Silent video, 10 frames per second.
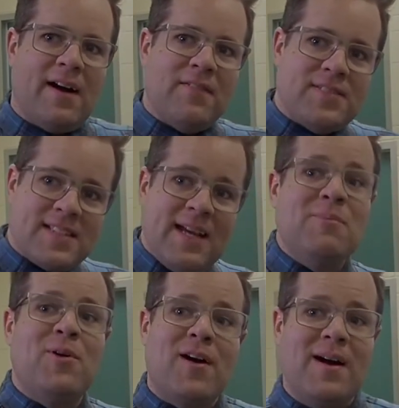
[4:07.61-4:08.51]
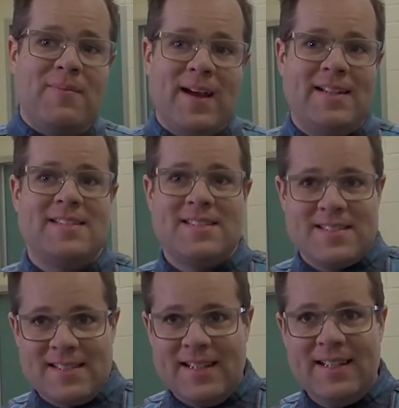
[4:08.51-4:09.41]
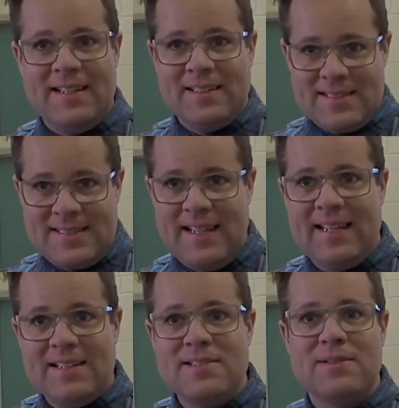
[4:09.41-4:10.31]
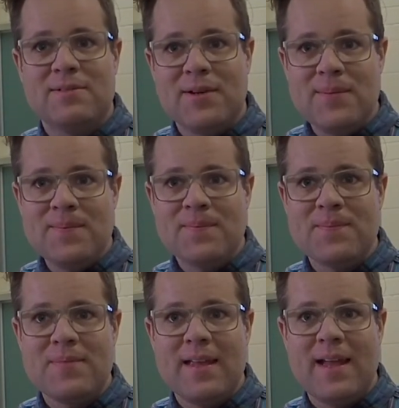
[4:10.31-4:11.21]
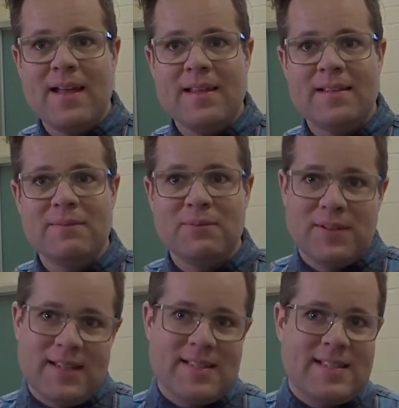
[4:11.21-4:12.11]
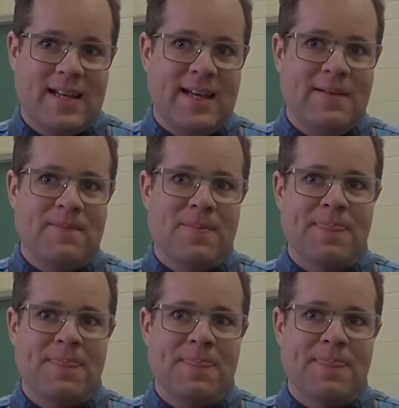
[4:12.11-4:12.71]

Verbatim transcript: I've seen more iPads sneak into the room. Yeah, with this here.